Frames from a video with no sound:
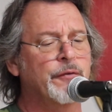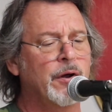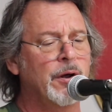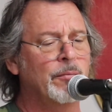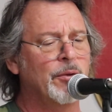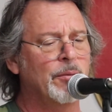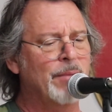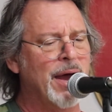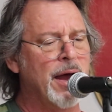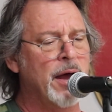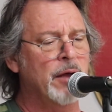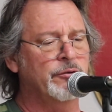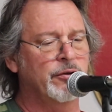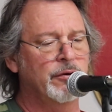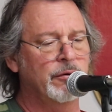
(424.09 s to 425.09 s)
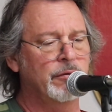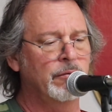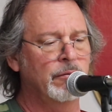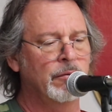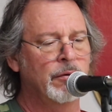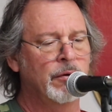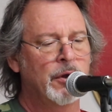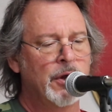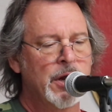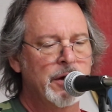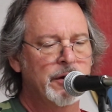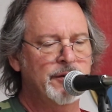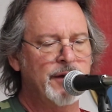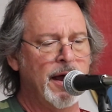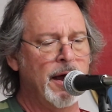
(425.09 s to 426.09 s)
from the mountain
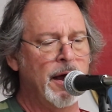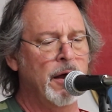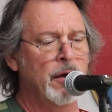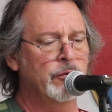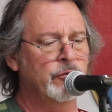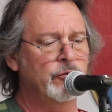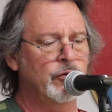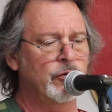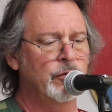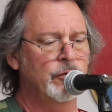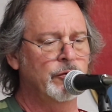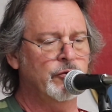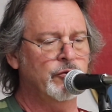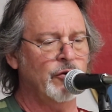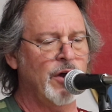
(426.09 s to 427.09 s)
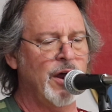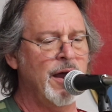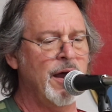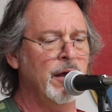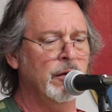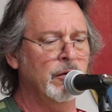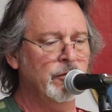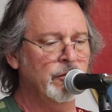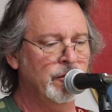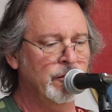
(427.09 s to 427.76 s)
down to the tracks.